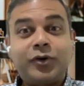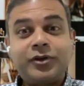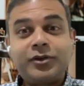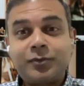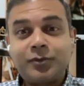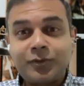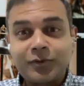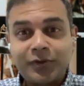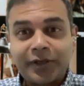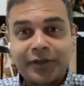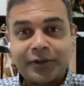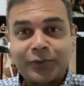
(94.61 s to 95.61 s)
audience would also
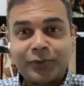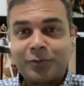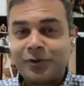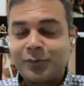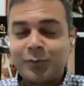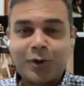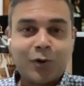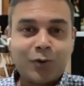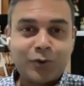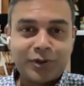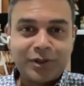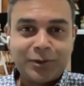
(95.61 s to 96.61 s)
like to know because we
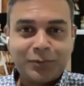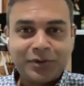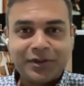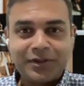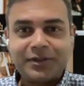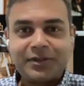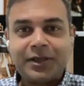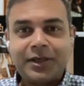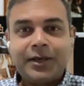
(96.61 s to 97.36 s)
all deal with this